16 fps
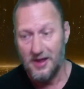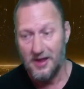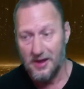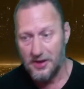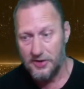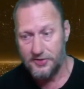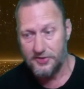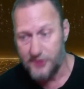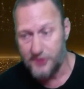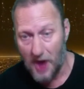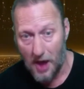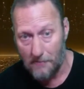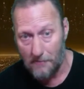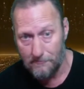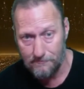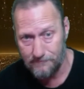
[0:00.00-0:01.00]
Stop.
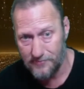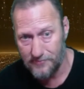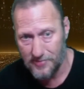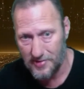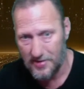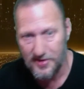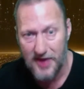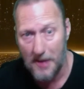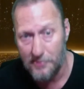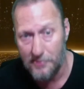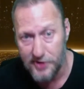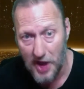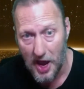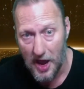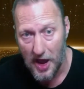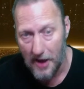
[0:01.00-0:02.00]
Hammer
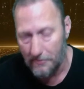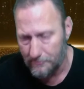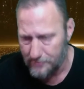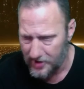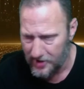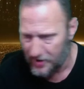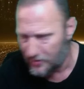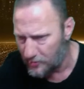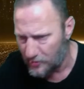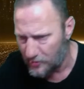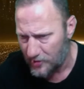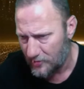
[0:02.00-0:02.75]
time. Anyways.